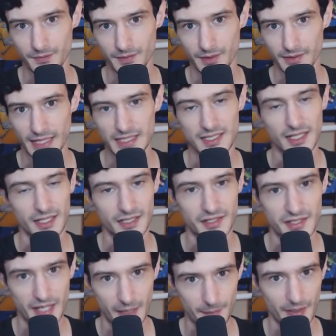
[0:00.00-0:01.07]
That's not going to
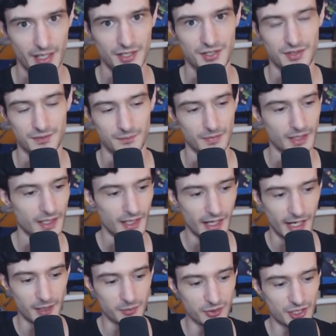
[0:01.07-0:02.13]
stop us. I
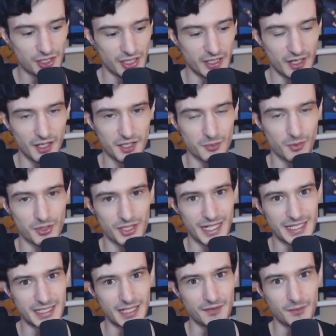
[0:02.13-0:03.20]
appreciate all the support you guys
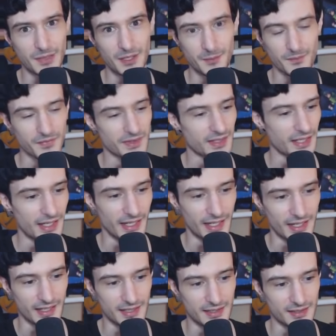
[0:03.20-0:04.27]
have given me,
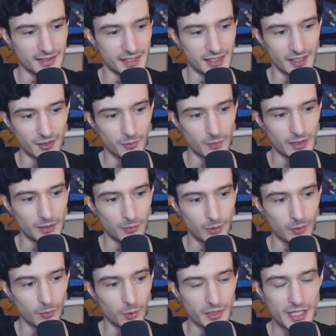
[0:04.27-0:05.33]
and you know we will
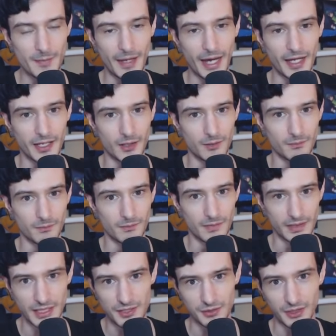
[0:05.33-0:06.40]
we'll keep at it. And
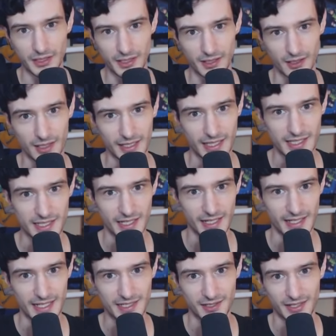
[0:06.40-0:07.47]
that's really all I got to say, I
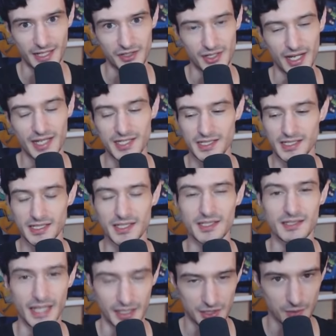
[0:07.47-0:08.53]
guess. I'll catch you guys in the
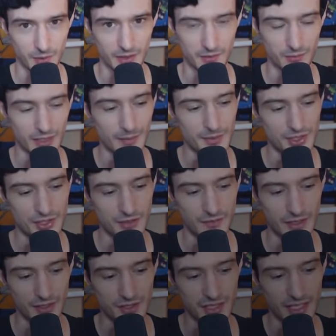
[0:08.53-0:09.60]
next one. Probably just two
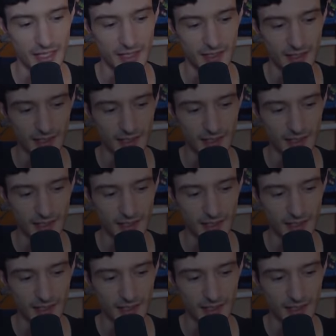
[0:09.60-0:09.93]
videos today.